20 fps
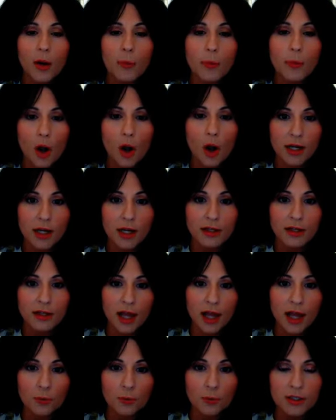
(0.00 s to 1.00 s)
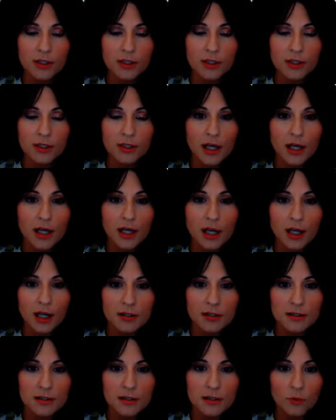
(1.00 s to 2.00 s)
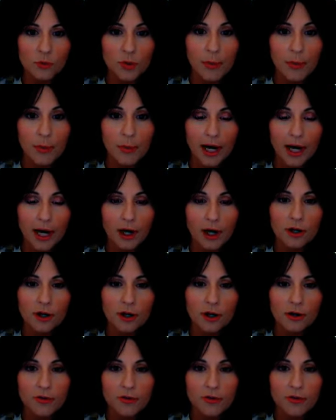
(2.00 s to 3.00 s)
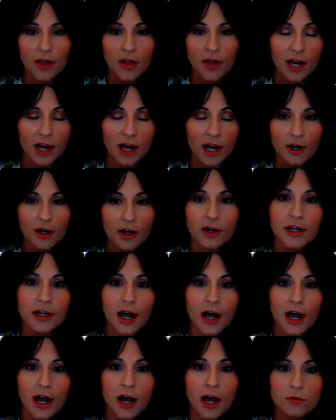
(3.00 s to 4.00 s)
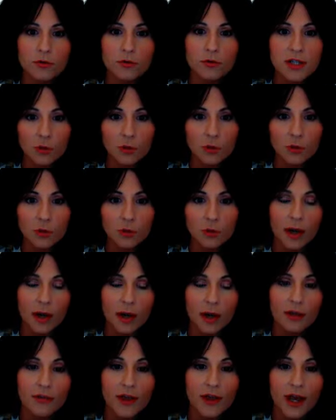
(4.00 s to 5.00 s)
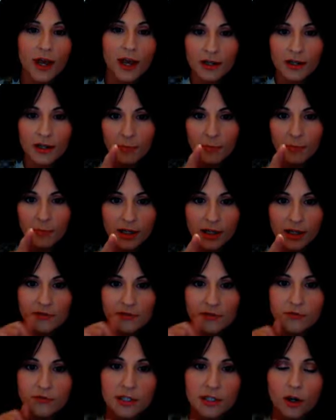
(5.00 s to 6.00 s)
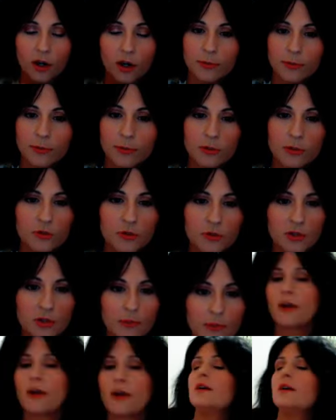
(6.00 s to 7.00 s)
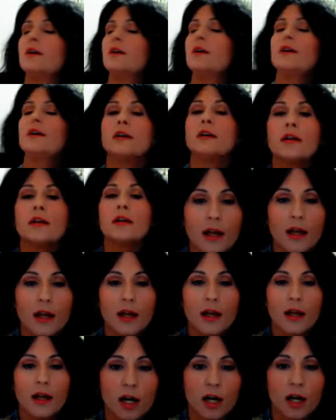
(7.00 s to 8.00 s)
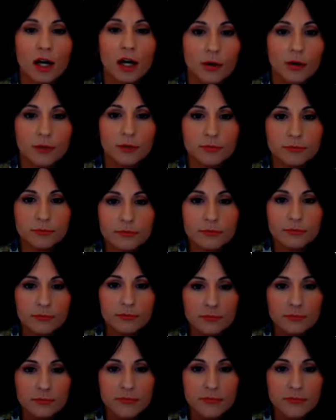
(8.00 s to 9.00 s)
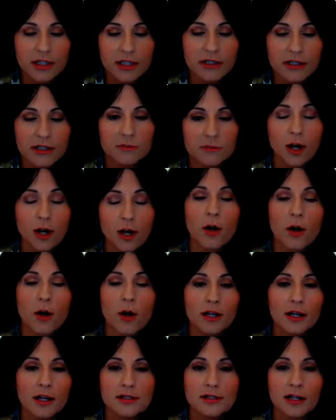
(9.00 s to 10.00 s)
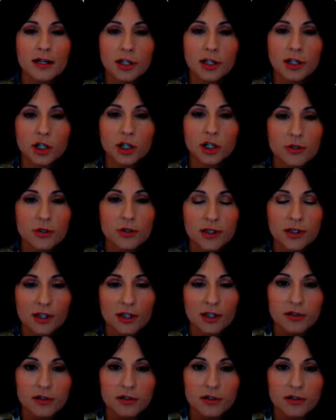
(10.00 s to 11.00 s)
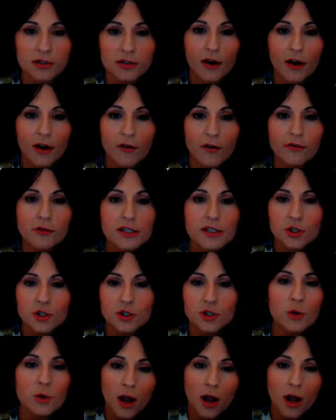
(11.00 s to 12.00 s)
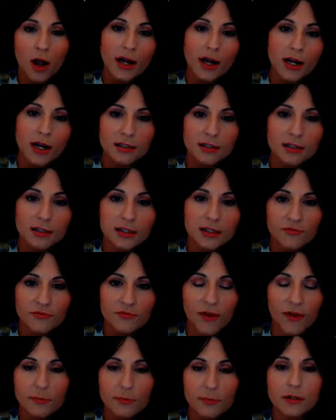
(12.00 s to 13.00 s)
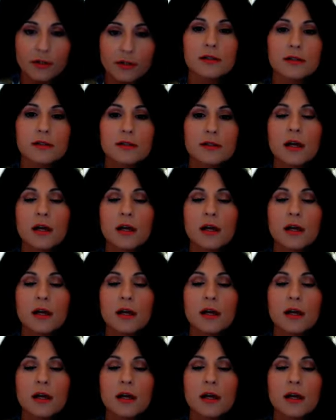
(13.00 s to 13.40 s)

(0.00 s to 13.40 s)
product that really does repair the hair, and I will tell you about that in my next video because I'm going to do some hair hair products that I use, and I just discovered this new product and it's fabulous.